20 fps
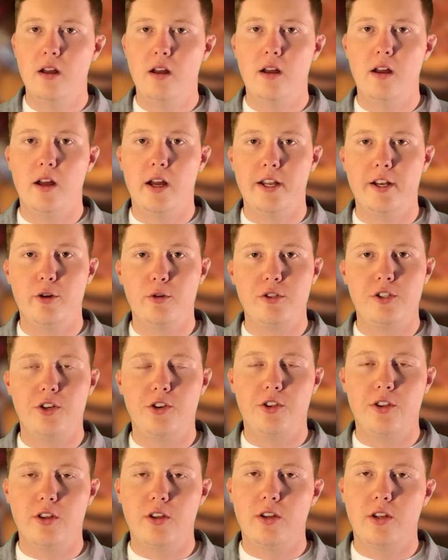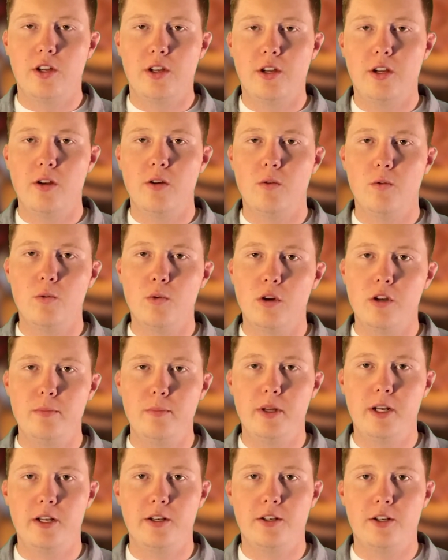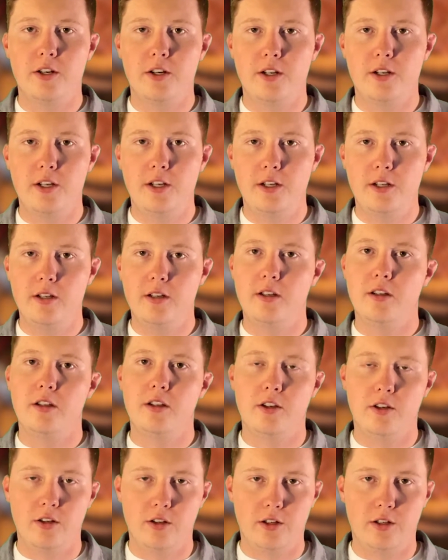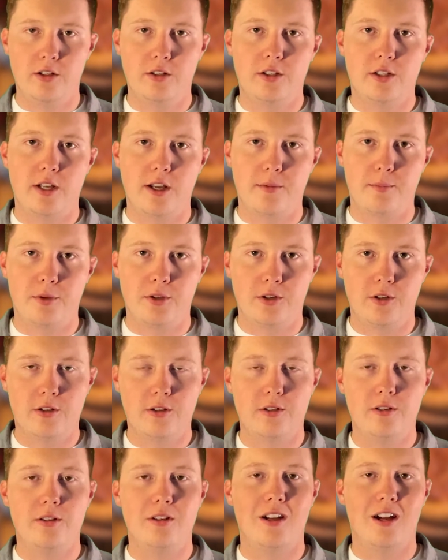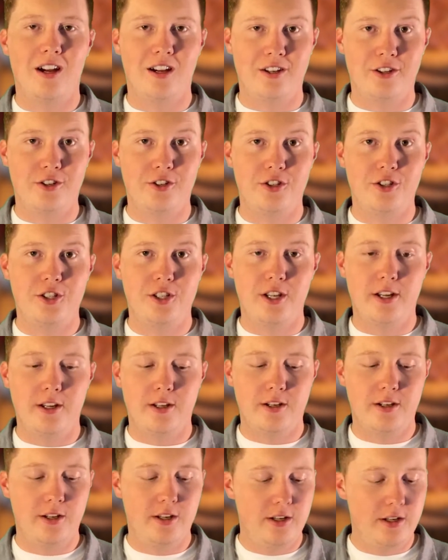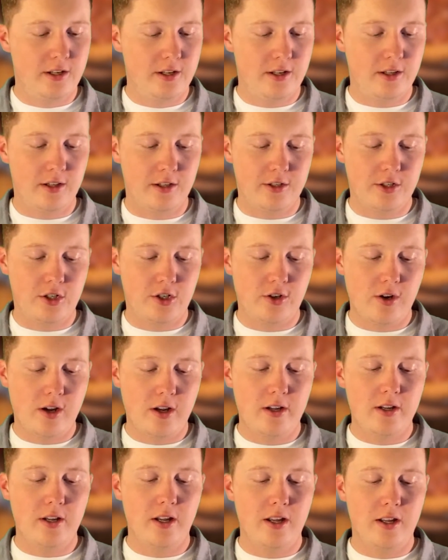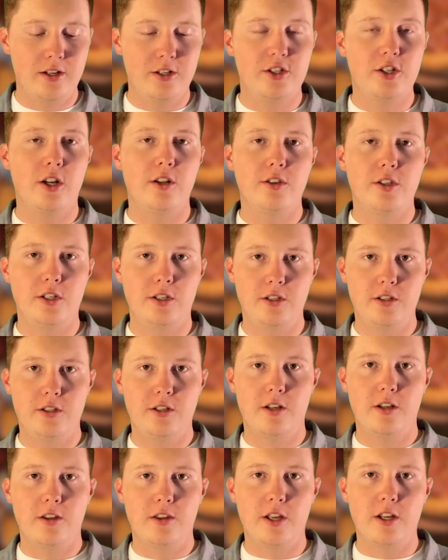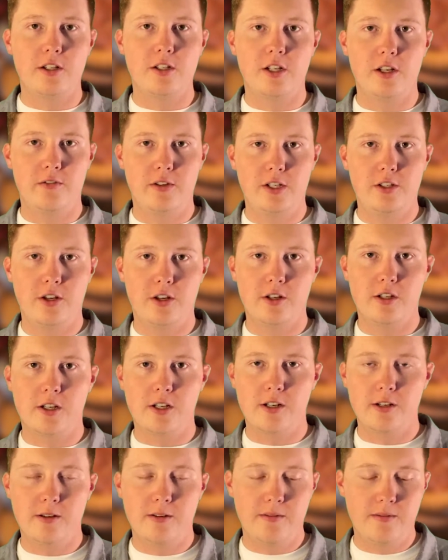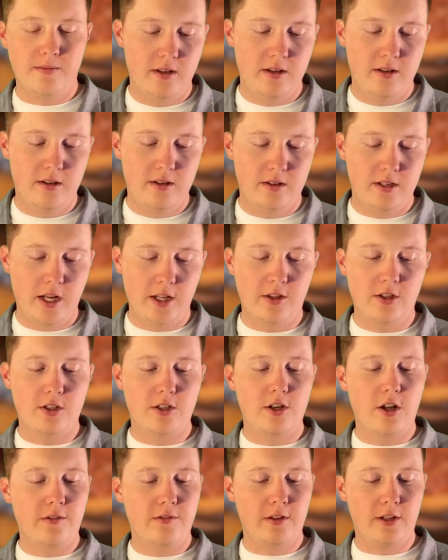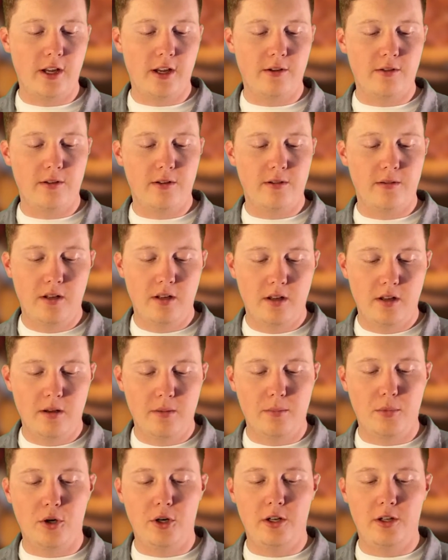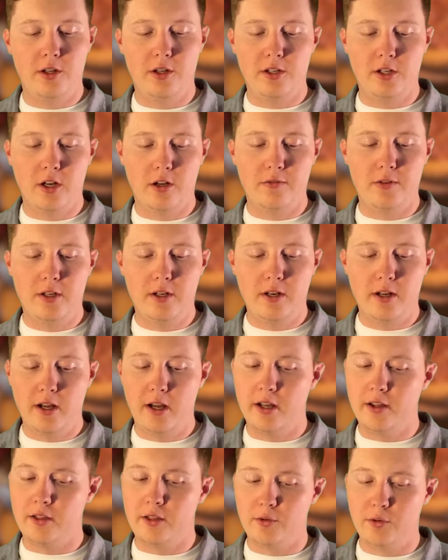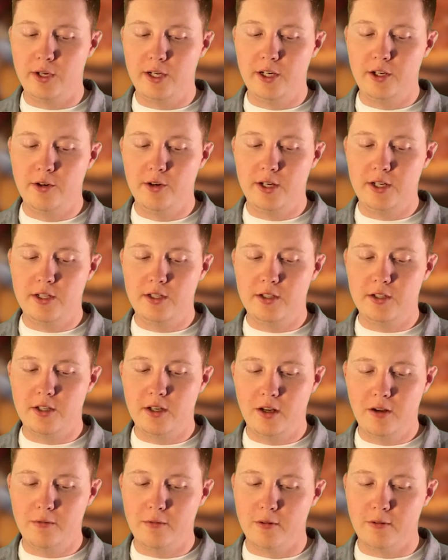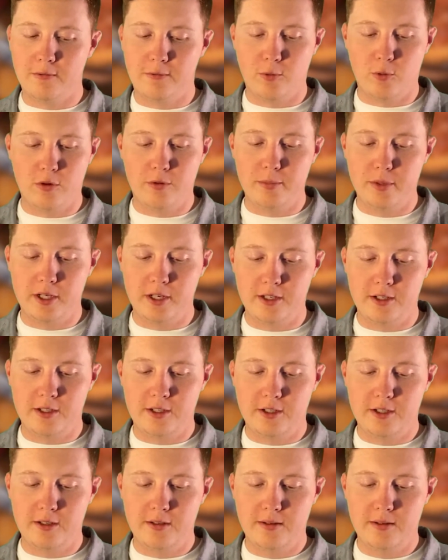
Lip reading: I know what you're thinking. 1 minute turkey. You're a little skeptical. I understand. Let's try Chelsea's Thanksgiving turkey. Take the stuffing out. Put it in the oven at 3 degrees for 4 minutes.